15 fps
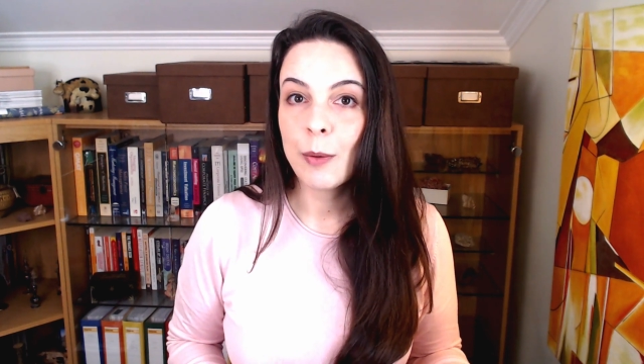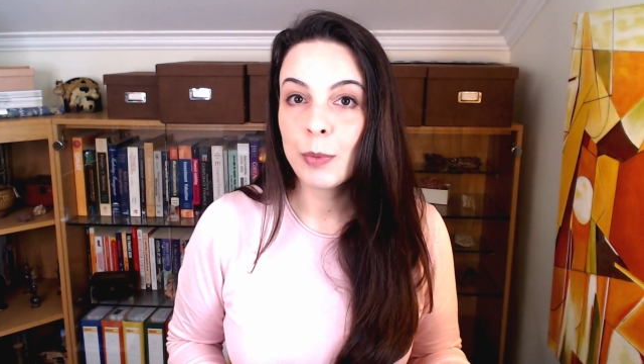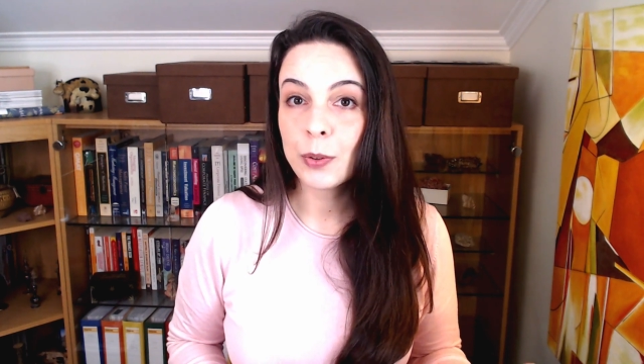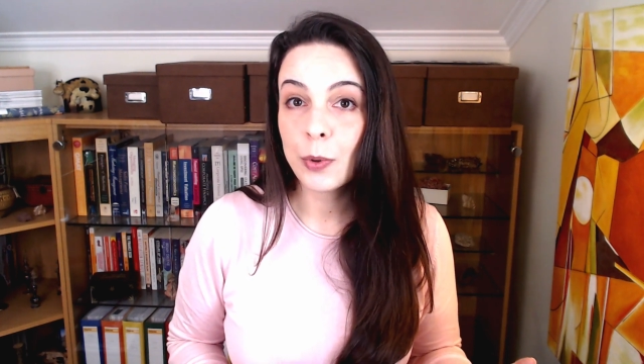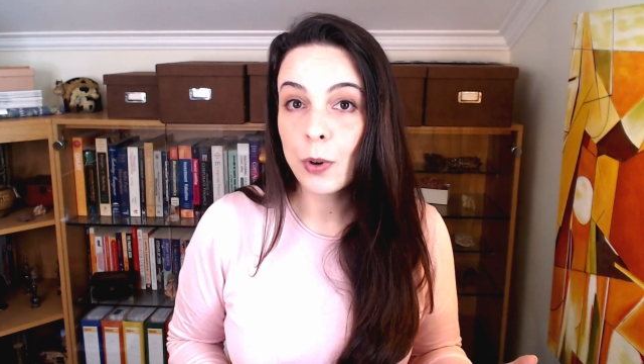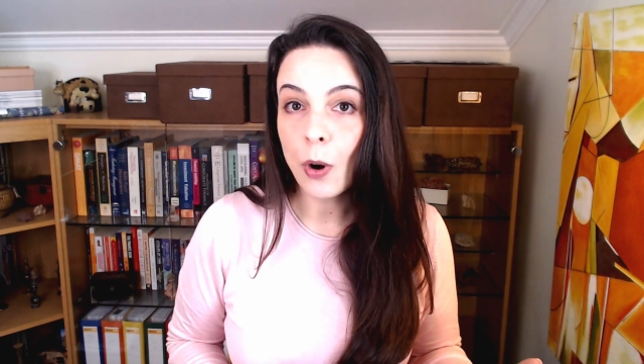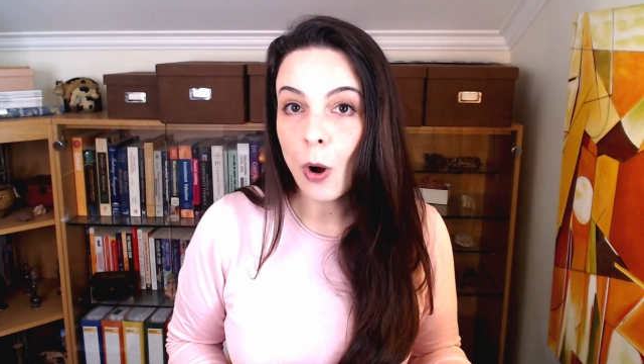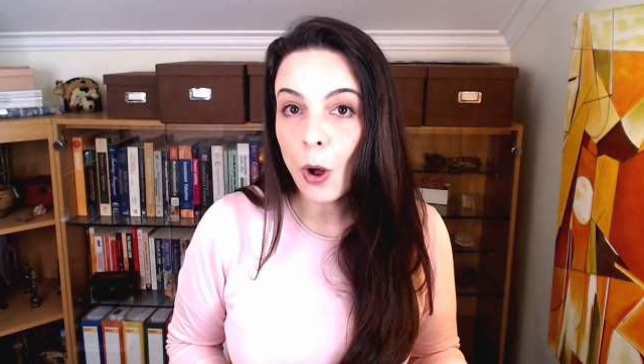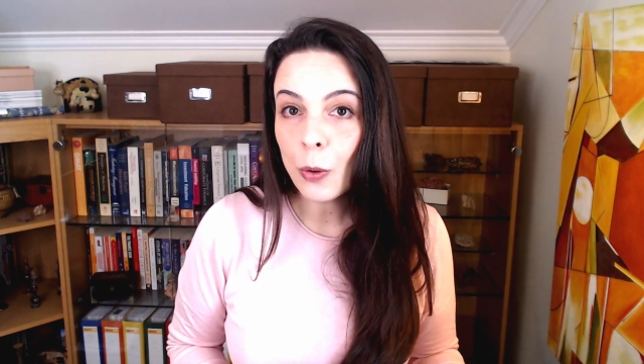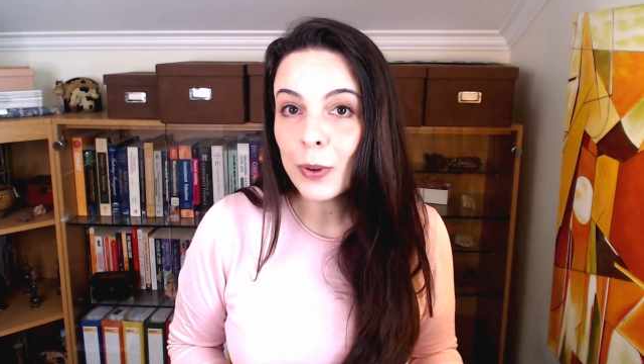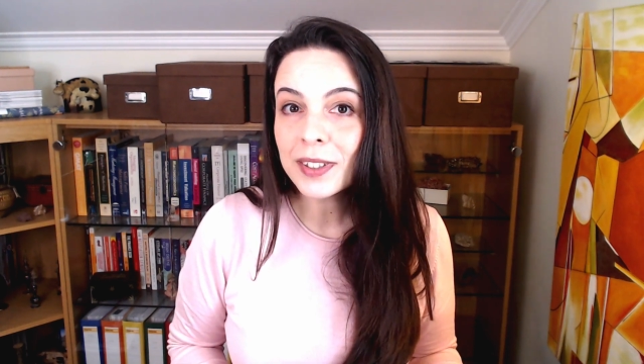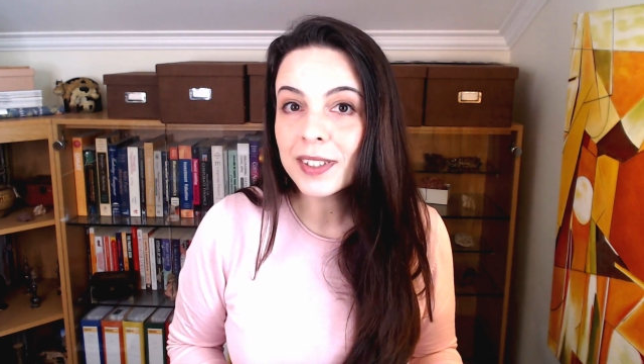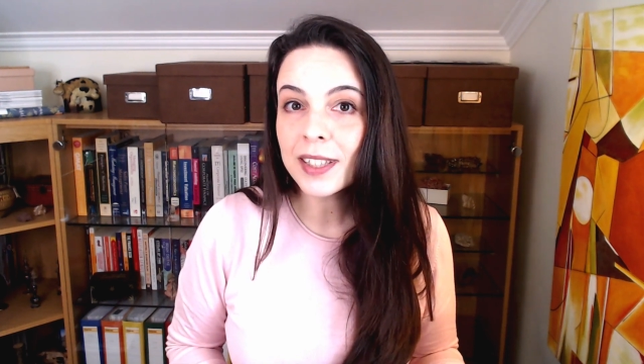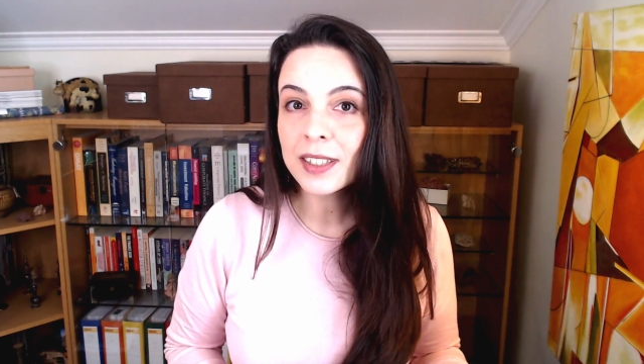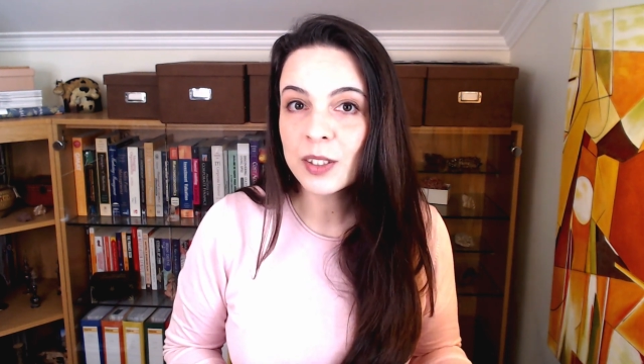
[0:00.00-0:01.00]
but we're
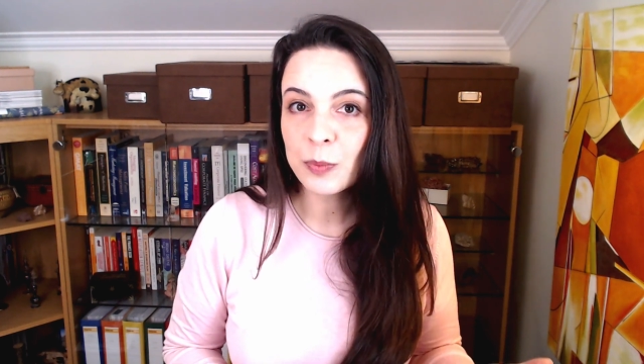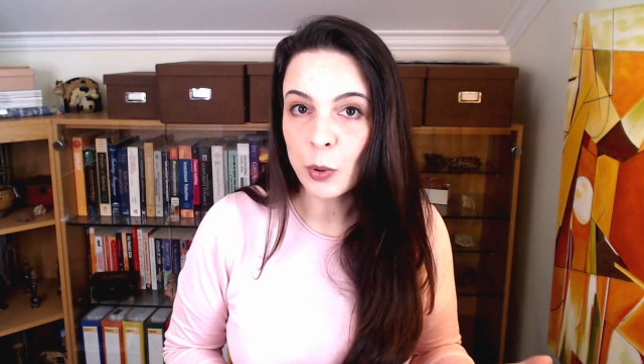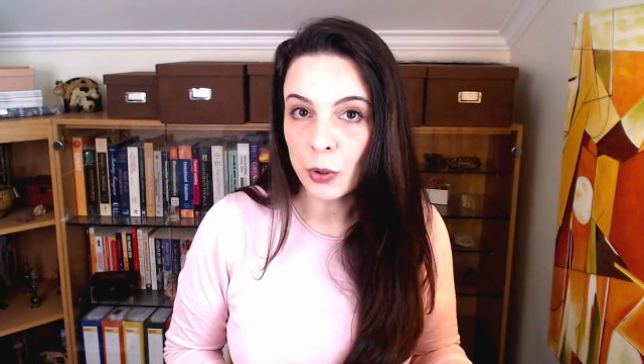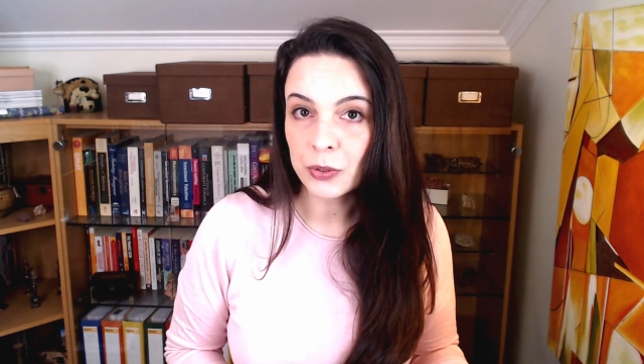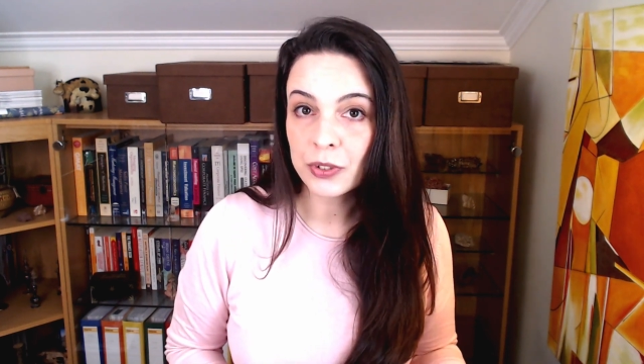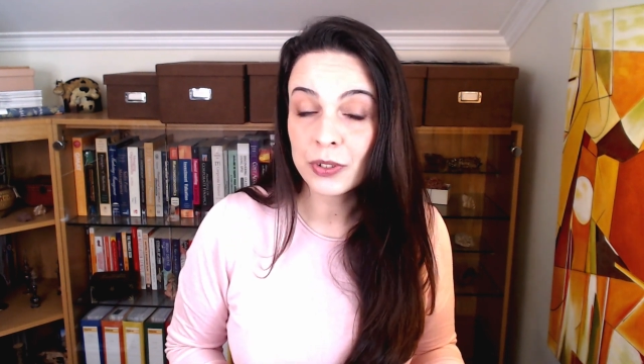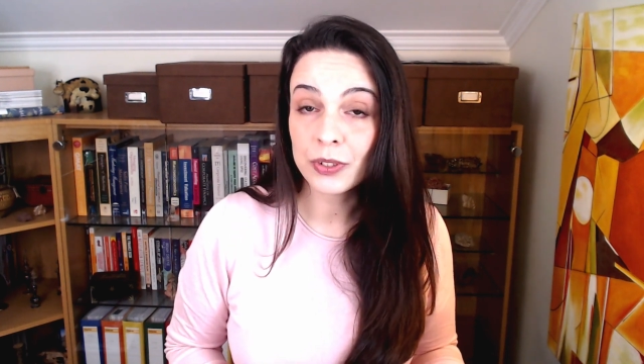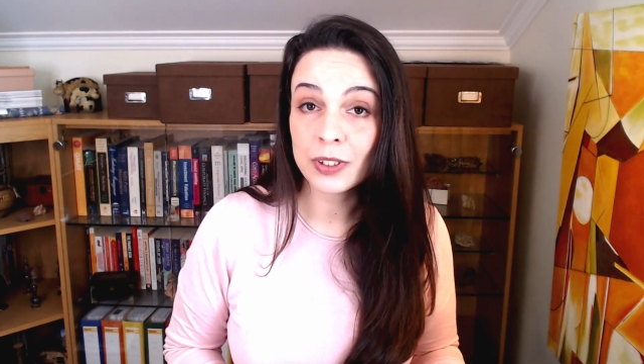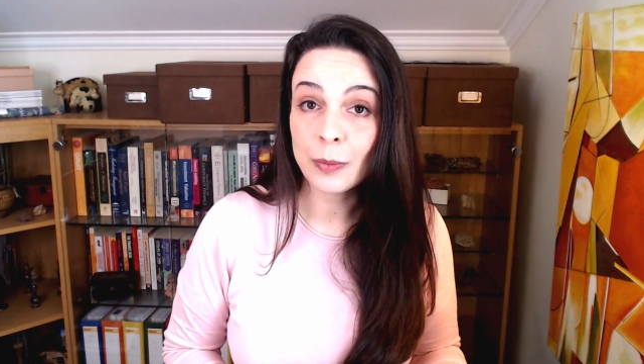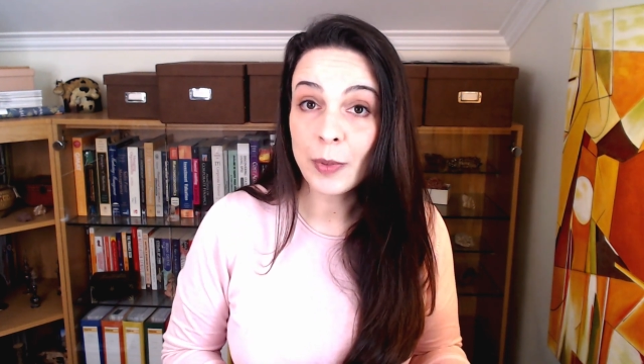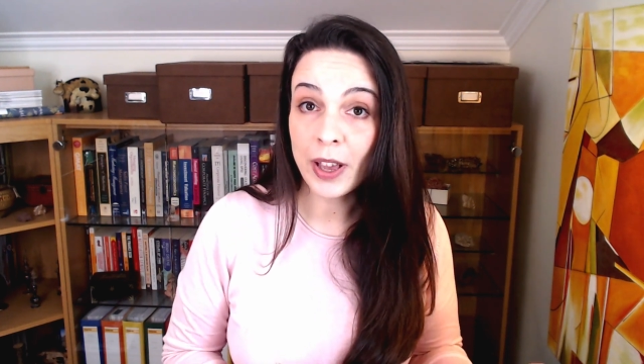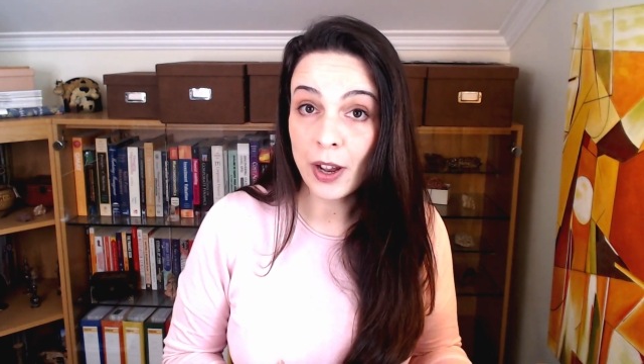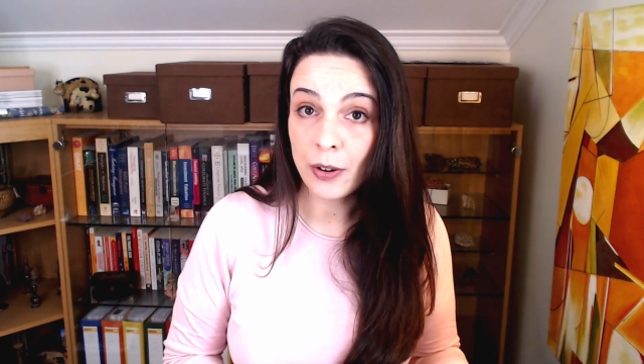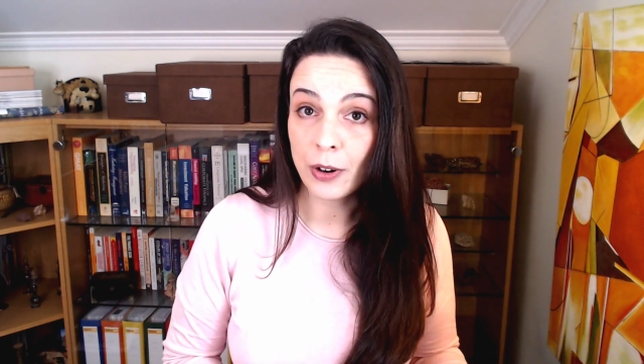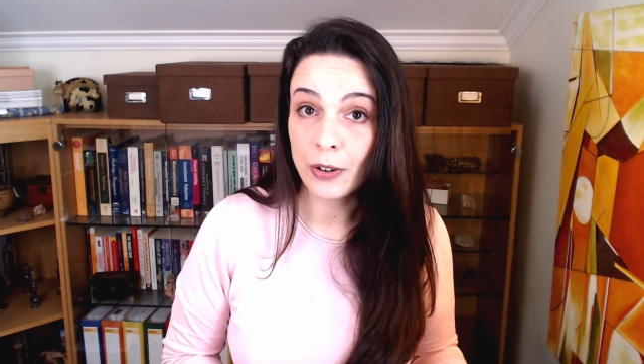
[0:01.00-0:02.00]
always exposed to some
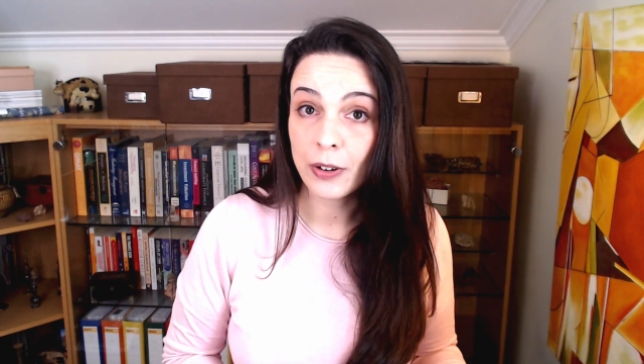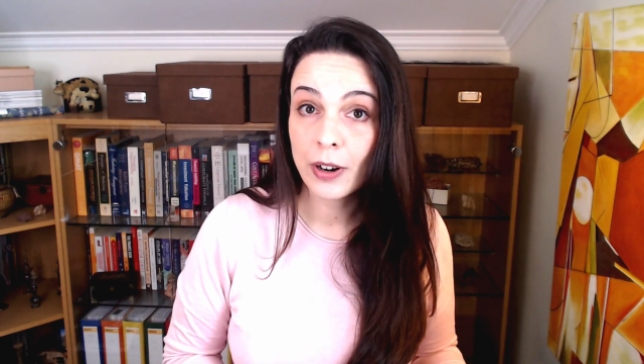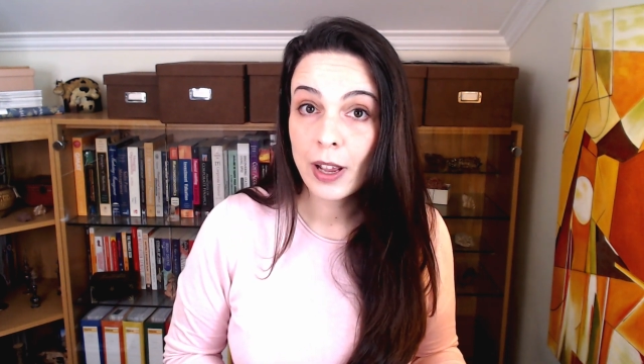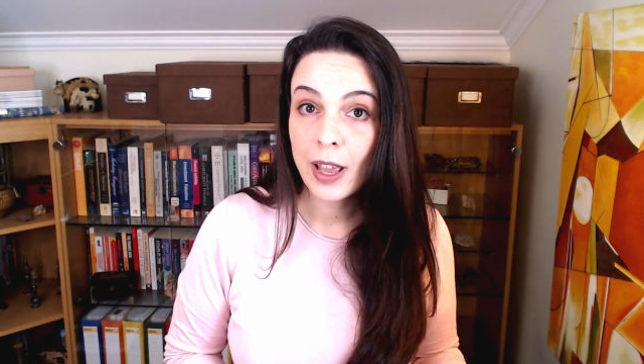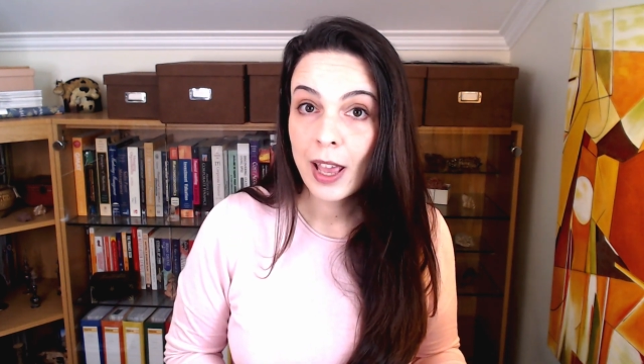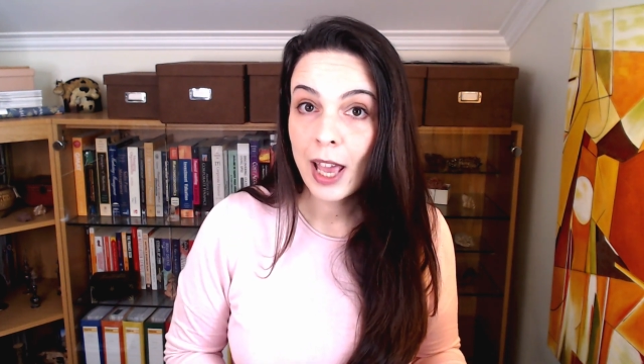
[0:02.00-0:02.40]
error,